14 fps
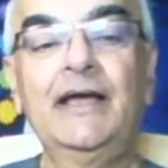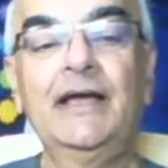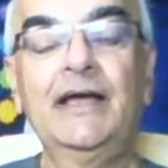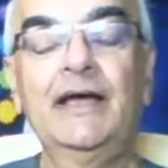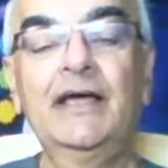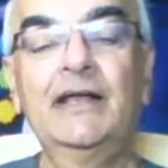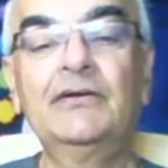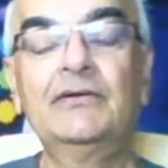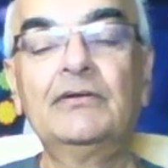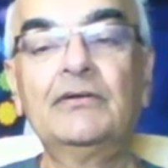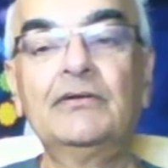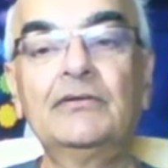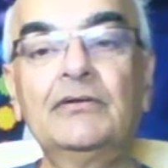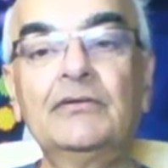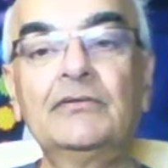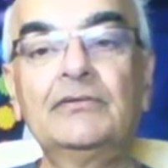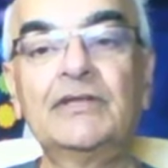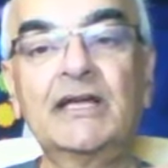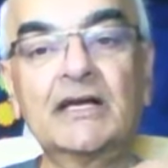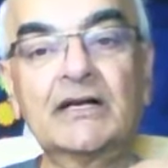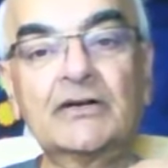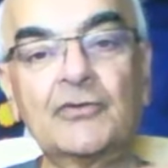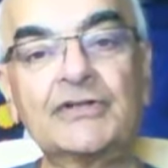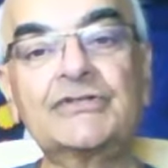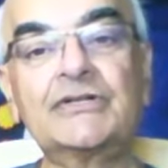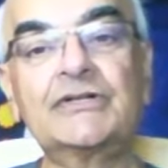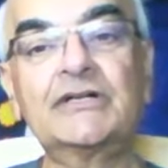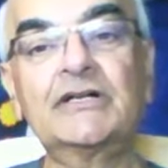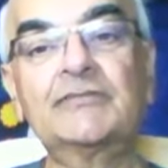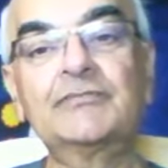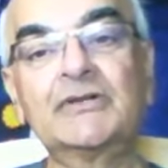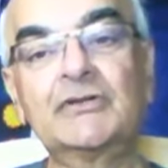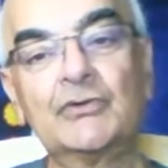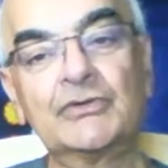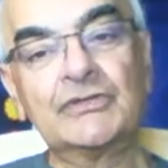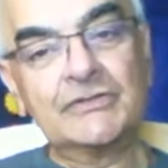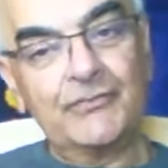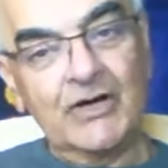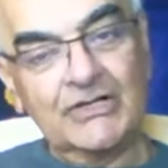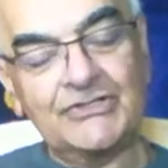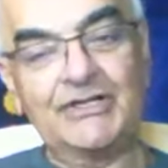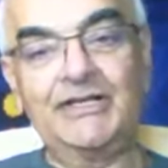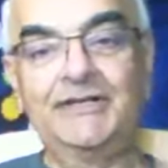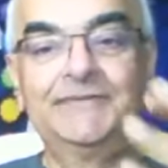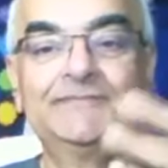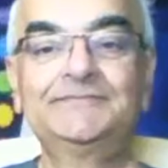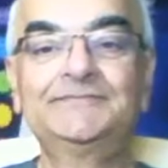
and they get concentrated because it's functioning.